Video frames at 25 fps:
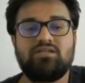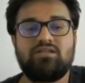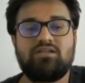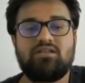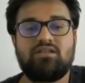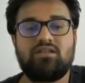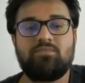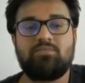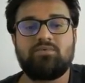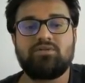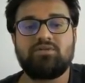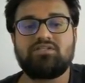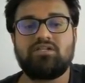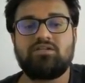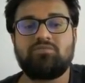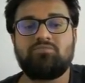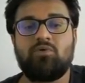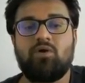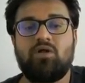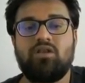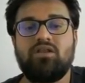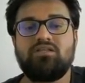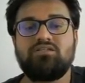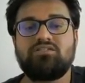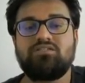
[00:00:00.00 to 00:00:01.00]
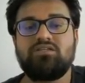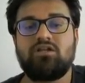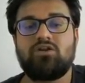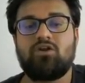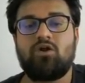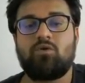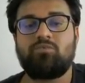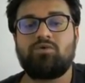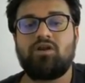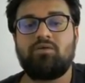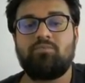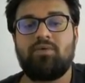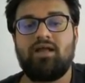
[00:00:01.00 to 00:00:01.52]
it represents policy
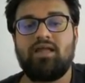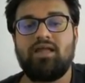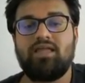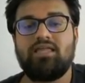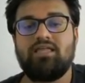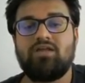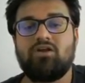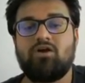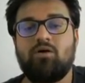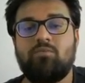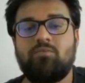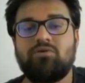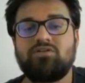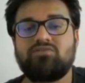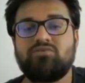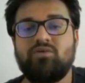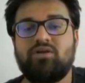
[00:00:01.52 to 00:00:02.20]
adopted by e-commerce